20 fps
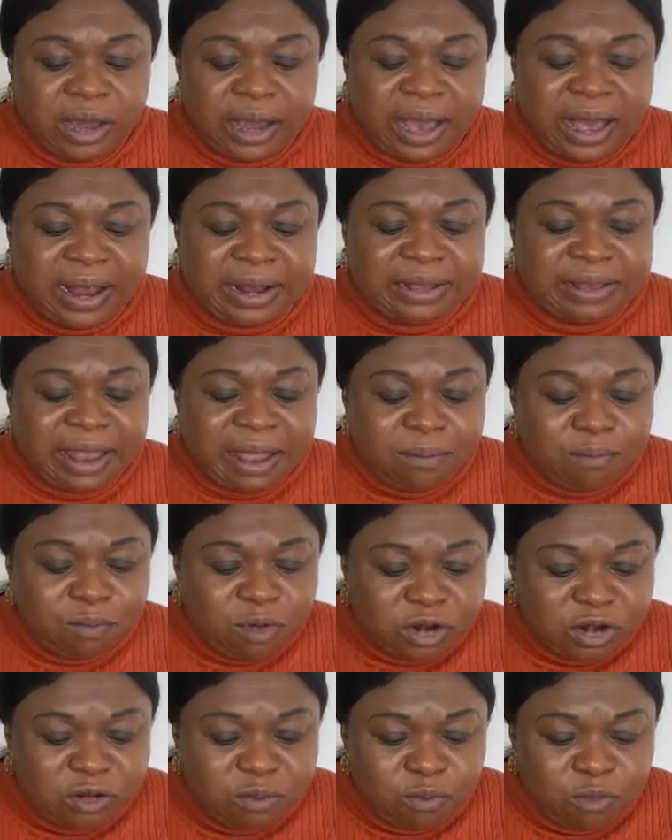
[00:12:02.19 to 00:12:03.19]
And that
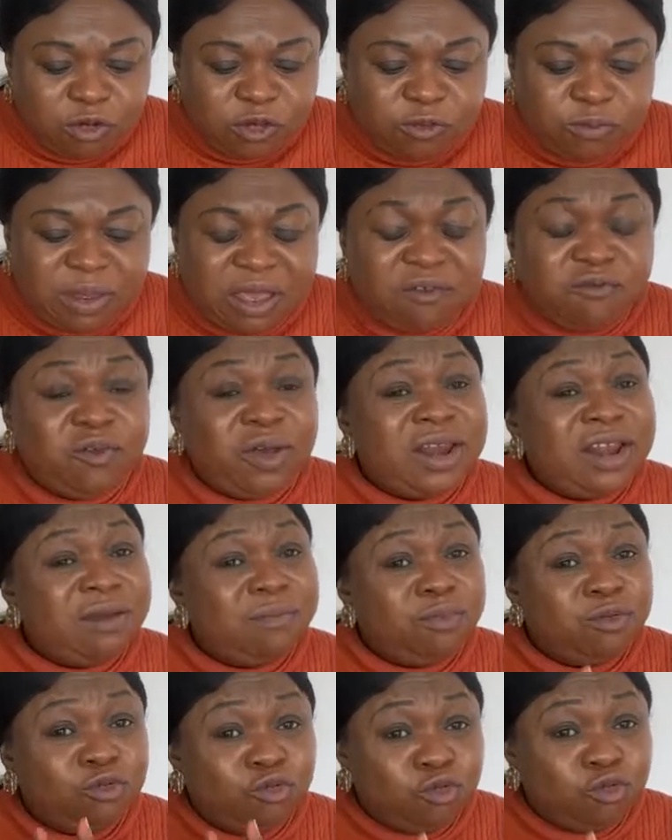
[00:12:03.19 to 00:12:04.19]
money must be
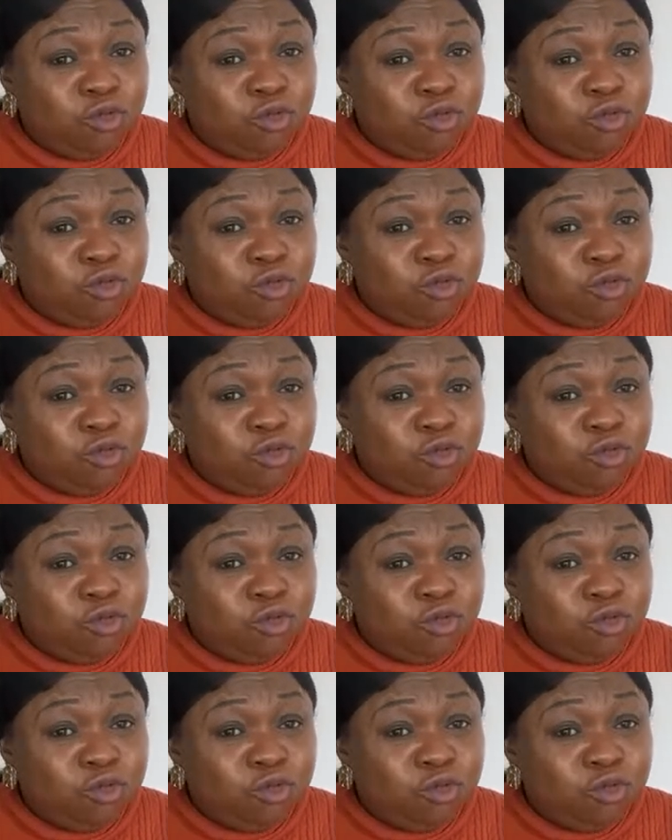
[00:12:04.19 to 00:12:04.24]
available to